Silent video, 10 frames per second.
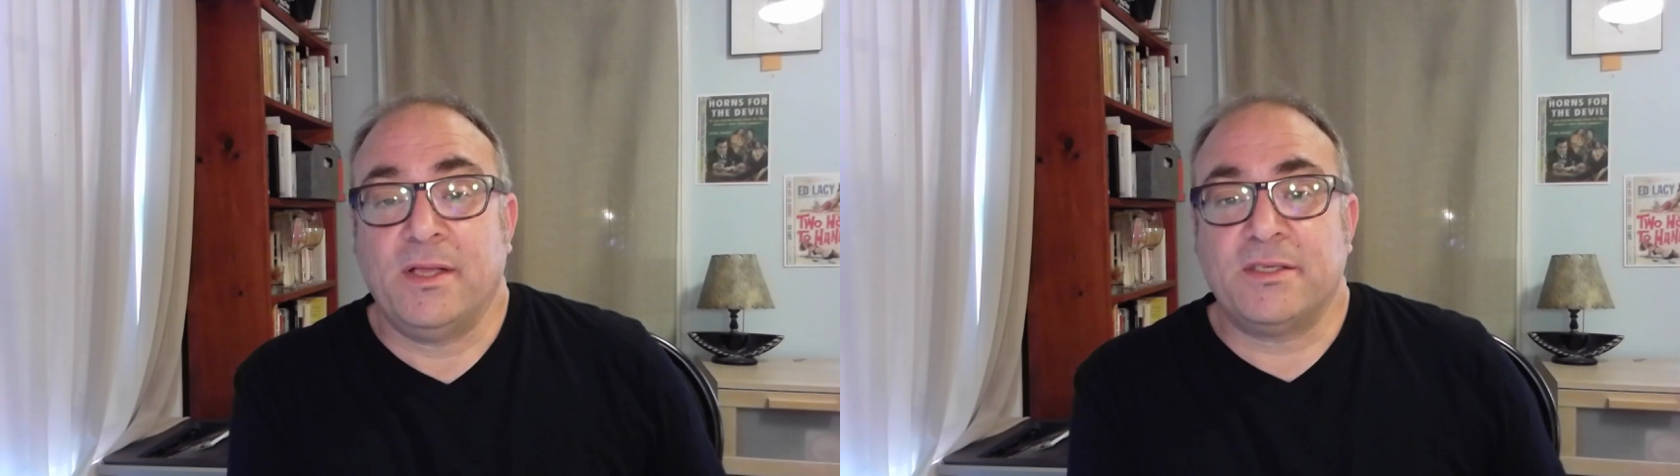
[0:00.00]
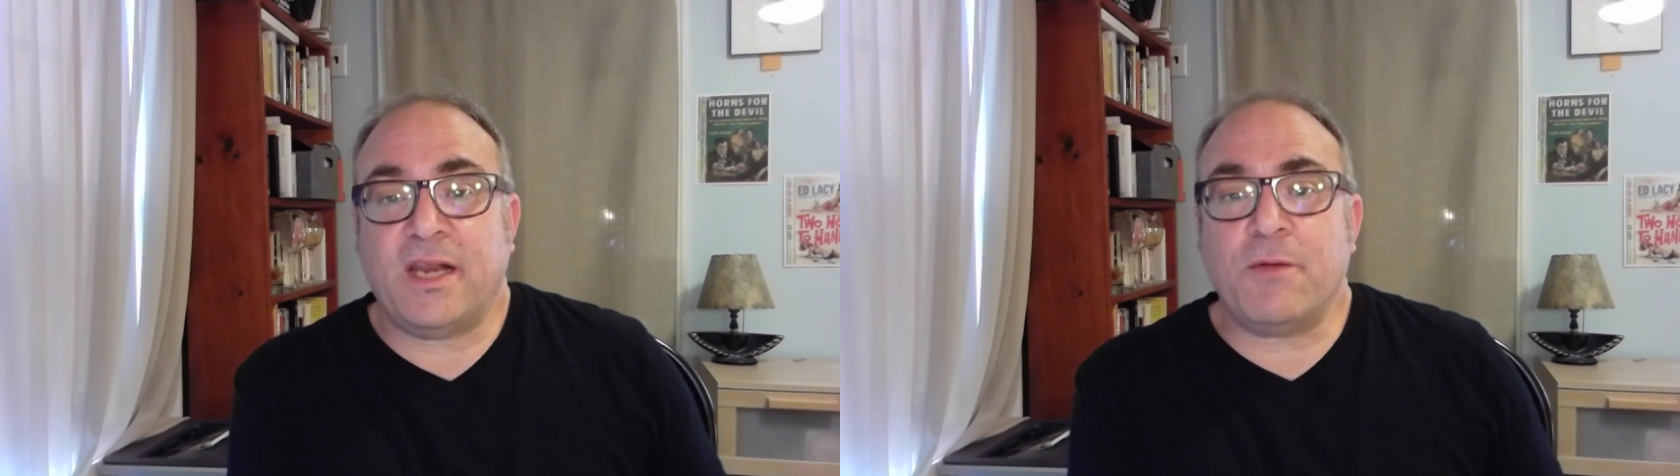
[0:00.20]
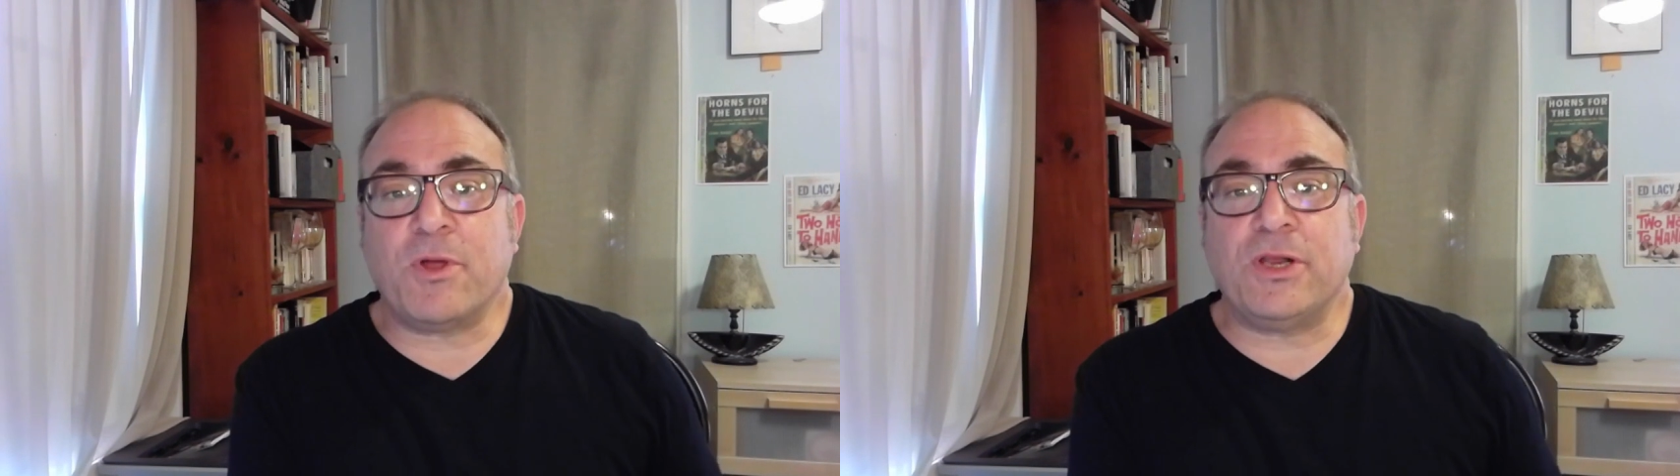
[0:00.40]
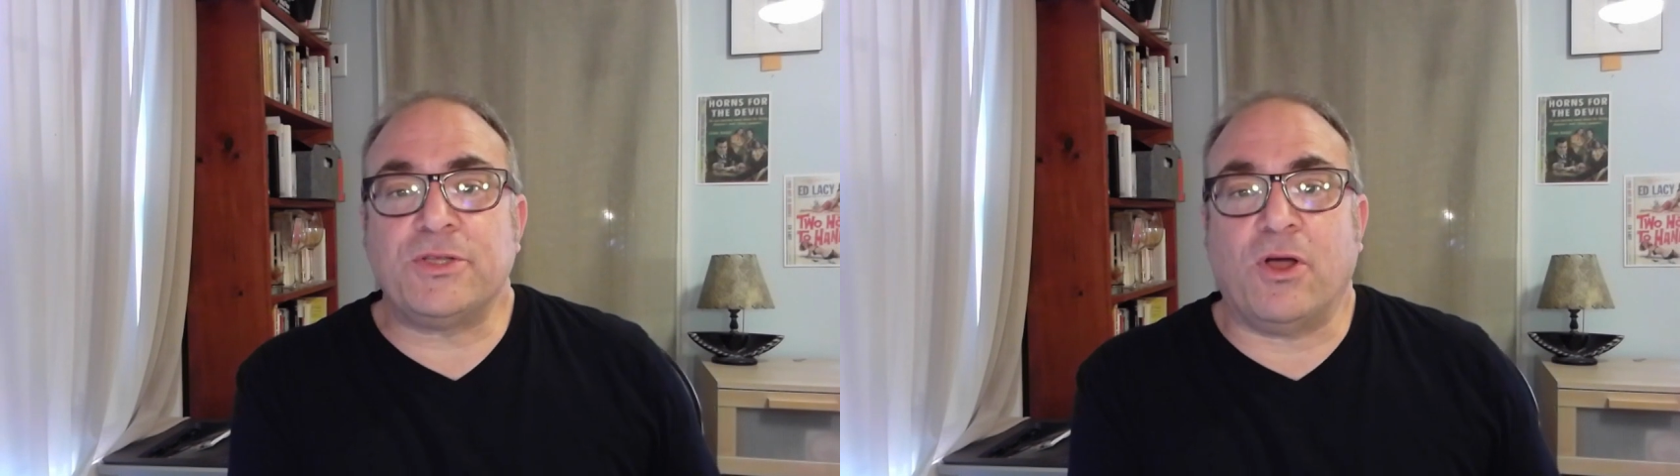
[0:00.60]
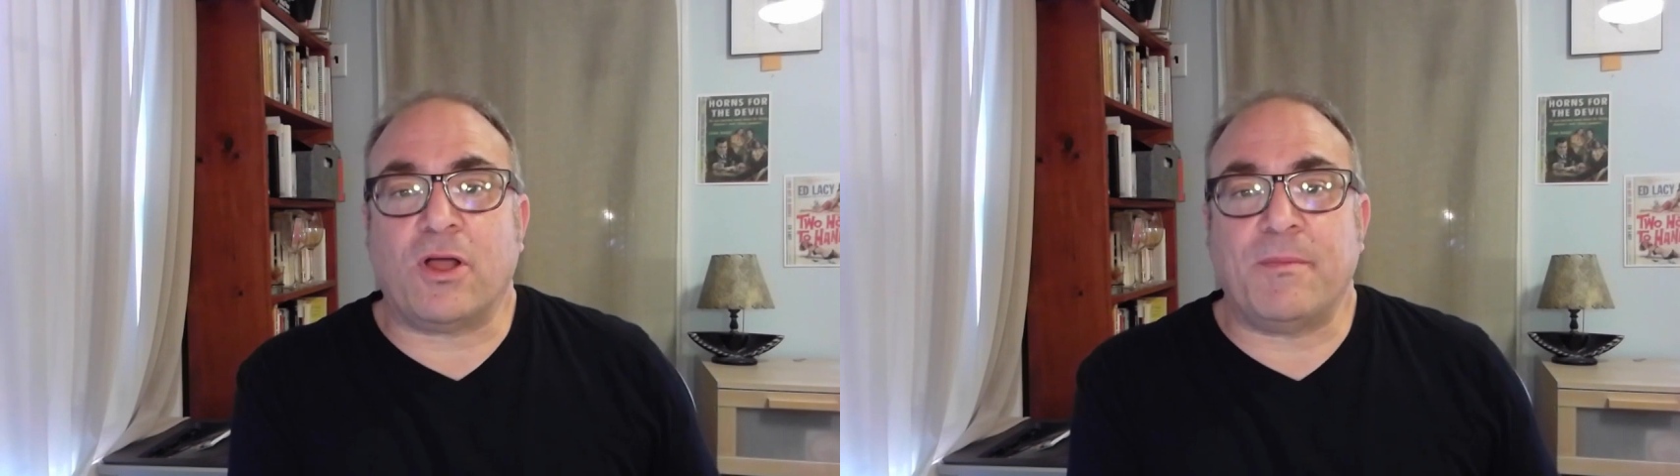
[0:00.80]
Today we're going to
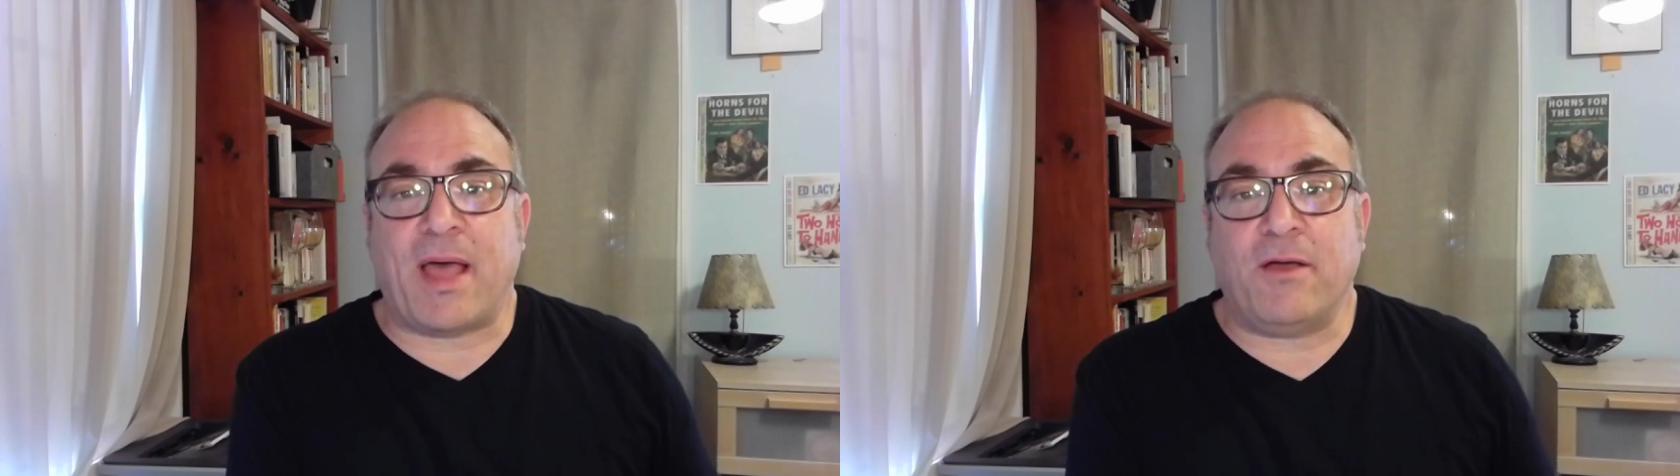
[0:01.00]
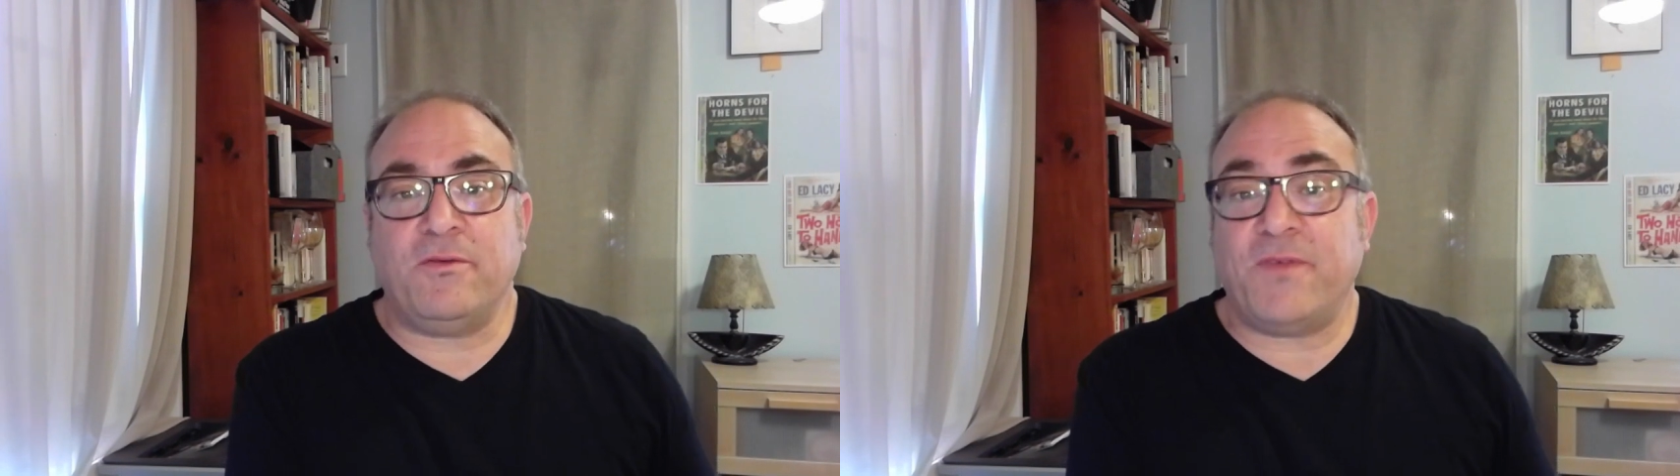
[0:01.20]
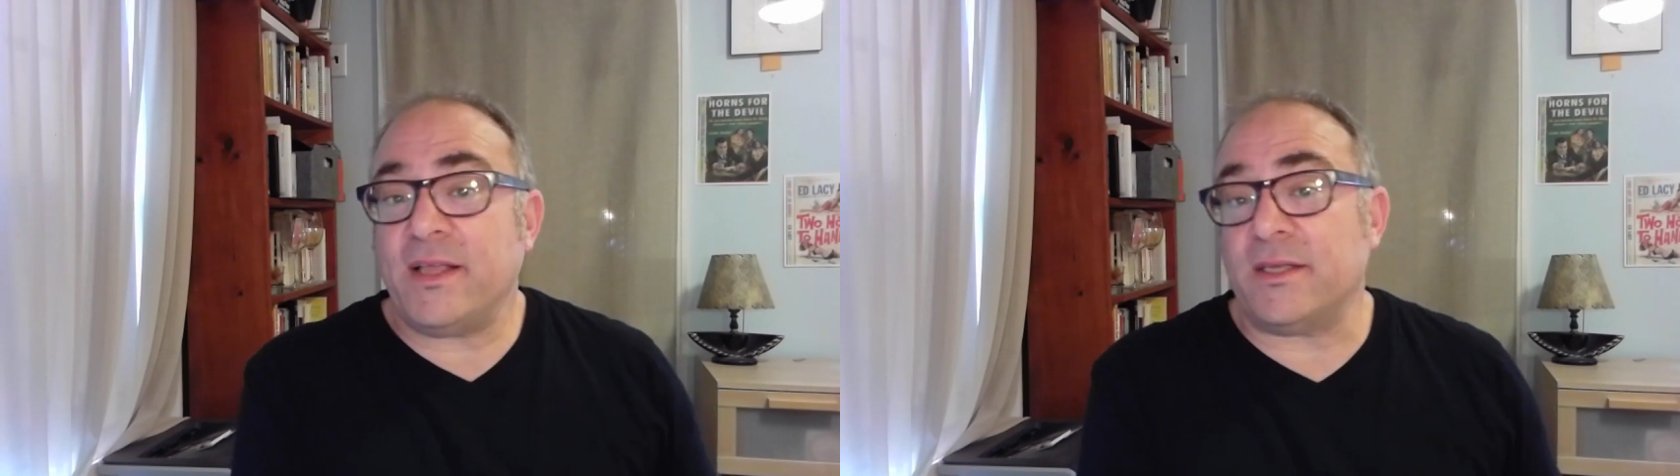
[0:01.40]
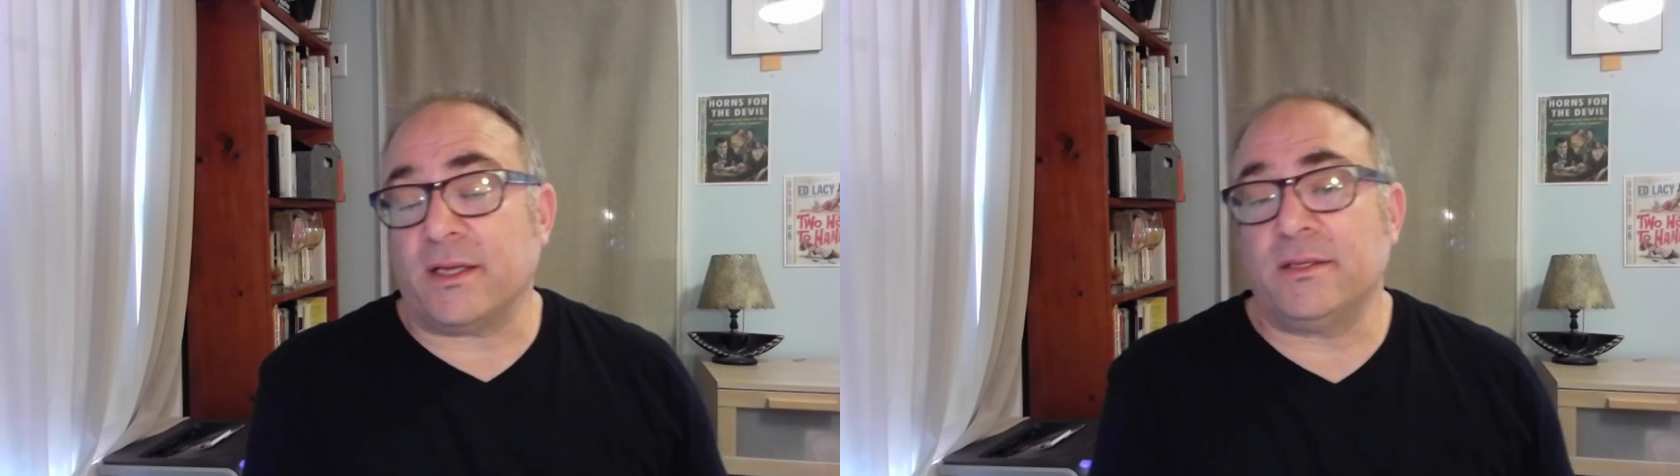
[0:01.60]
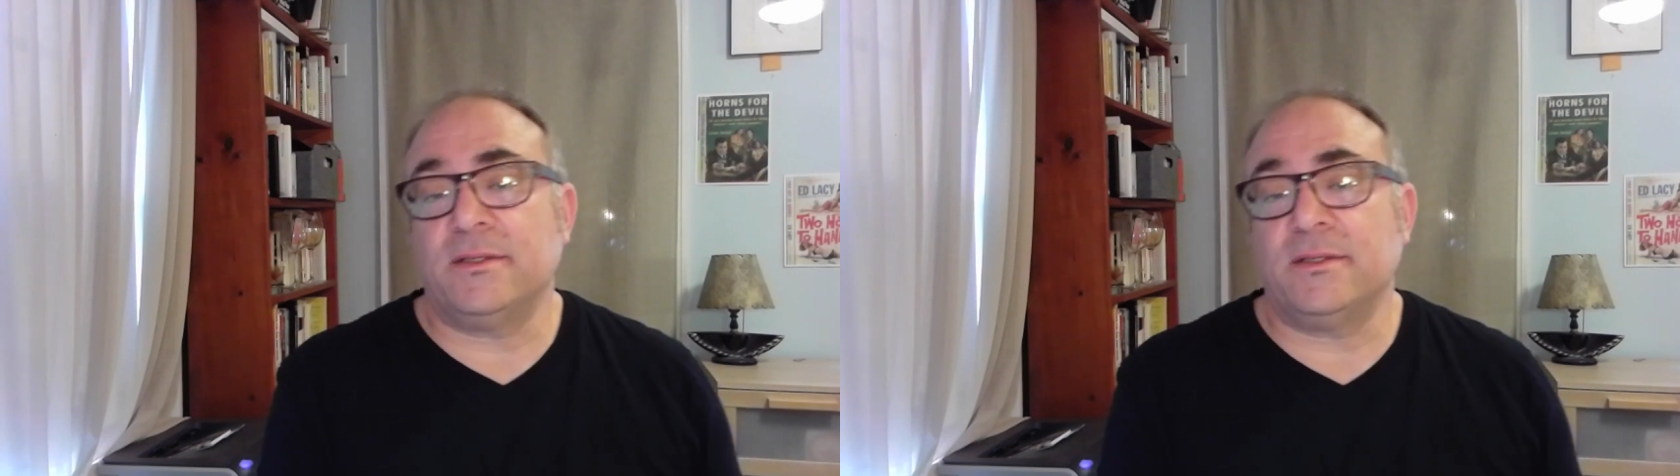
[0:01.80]
talk about fainting.